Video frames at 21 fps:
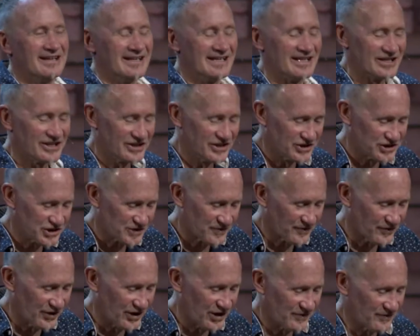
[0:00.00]
And He is
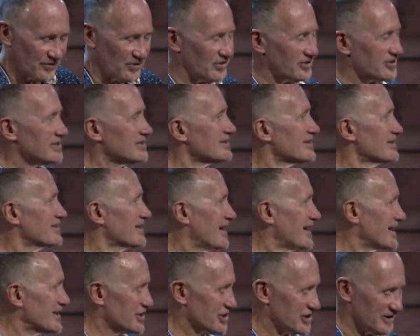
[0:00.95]
faithful.
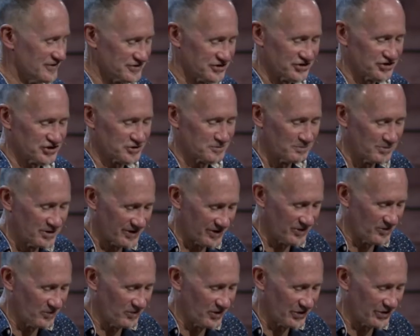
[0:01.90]
God gives His
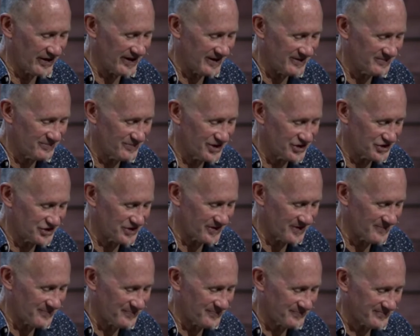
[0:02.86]
Spirit without measure.